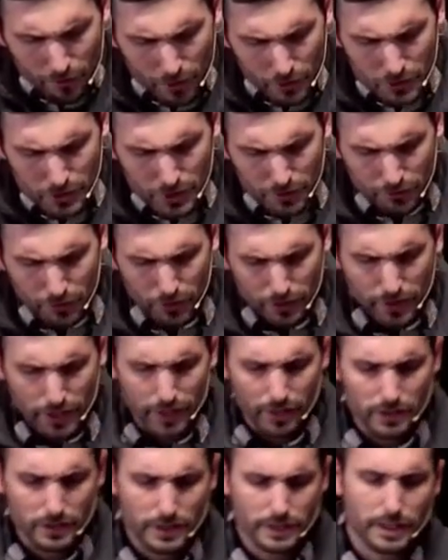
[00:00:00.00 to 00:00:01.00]
First, if you're
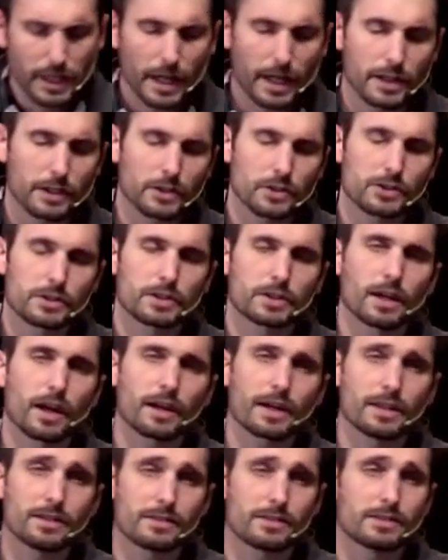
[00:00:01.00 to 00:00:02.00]
here today and you're
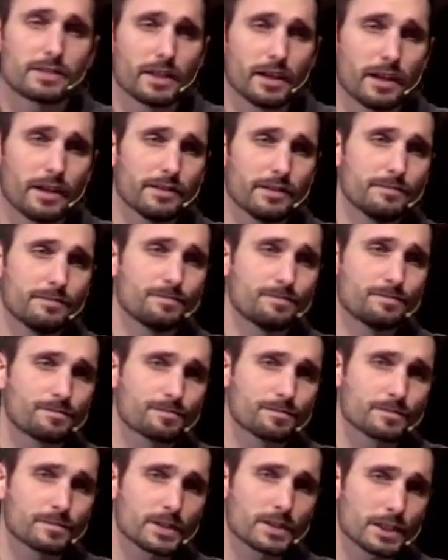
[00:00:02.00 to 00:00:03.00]
stuck in sin,
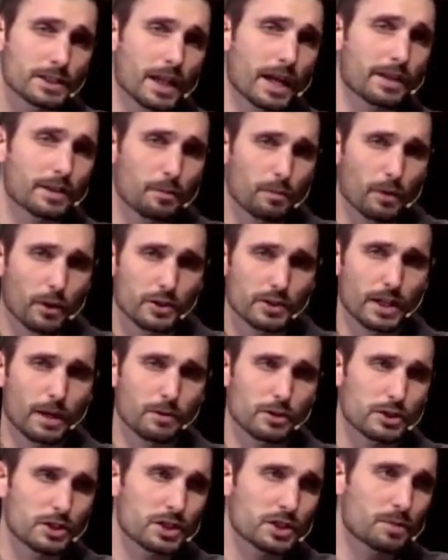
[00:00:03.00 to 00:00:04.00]
just like the person
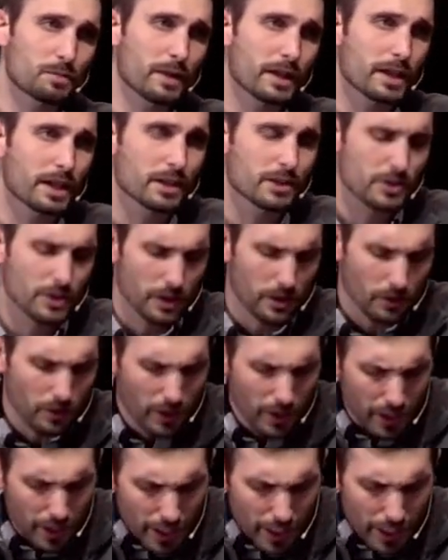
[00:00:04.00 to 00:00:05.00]
I was just speaking to,
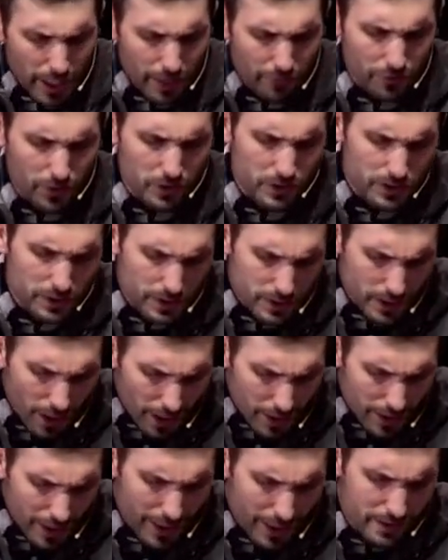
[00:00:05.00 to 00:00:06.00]
if you're
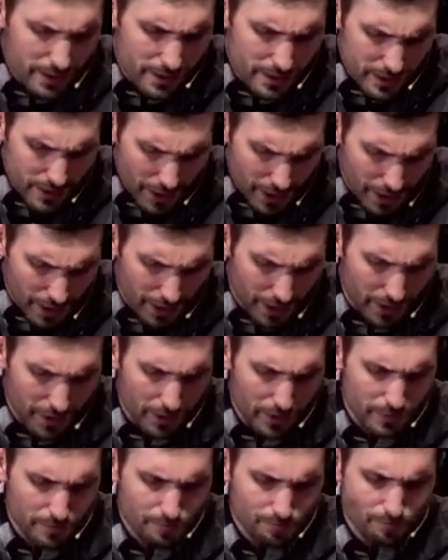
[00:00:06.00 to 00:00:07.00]
stuck in
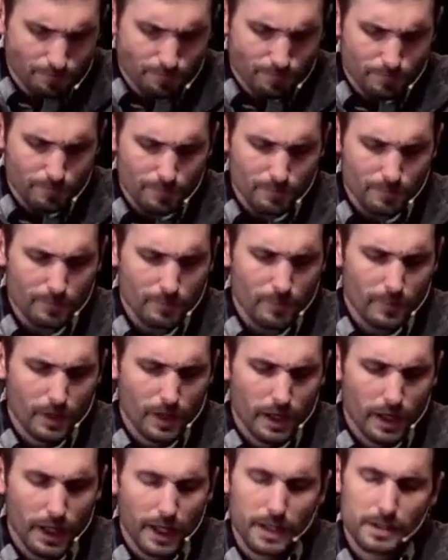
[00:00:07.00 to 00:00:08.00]
sin
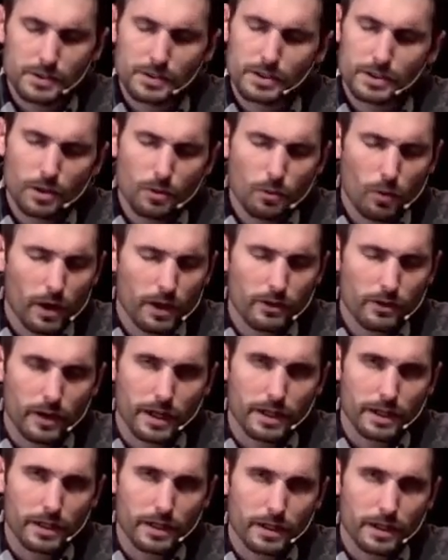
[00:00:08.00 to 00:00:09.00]
and still
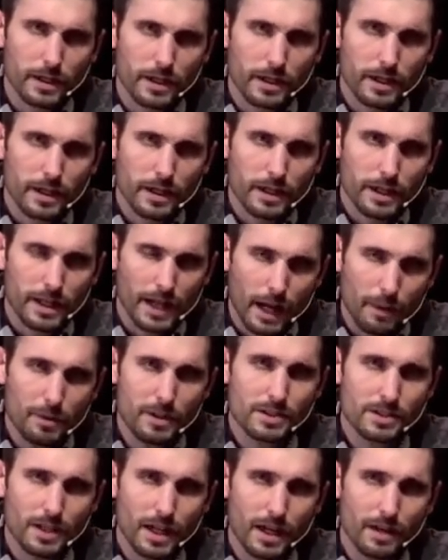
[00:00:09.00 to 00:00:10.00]
wondering, can I
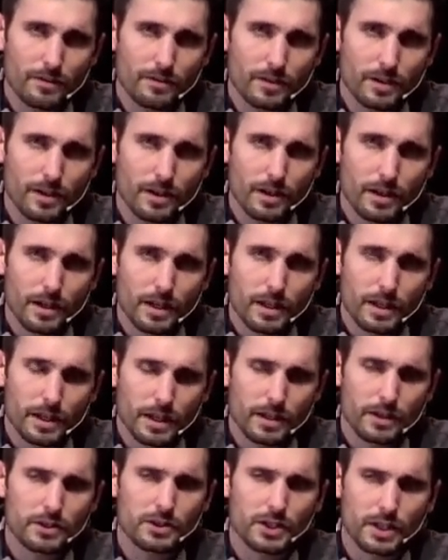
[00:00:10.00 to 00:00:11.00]
be saved?
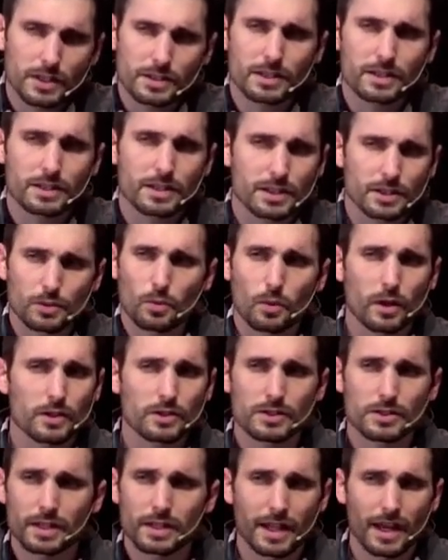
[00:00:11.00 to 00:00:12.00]
Hear Jesus'
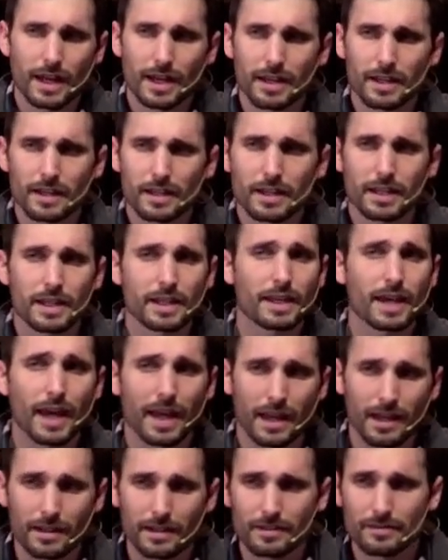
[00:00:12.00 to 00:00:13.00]
words today. He
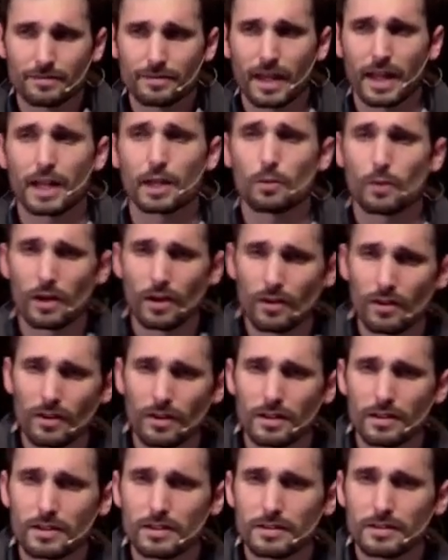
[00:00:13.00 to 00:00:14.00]
can and he
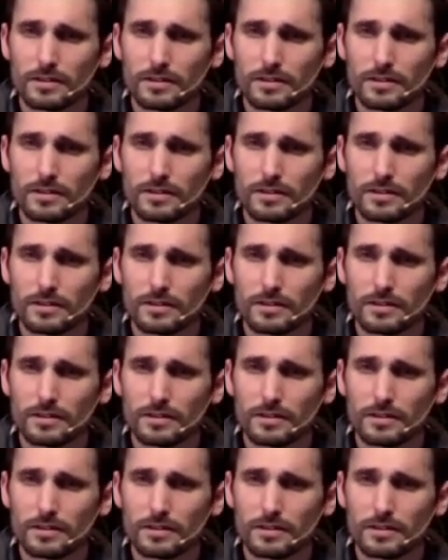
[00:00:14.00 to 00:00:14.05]
will.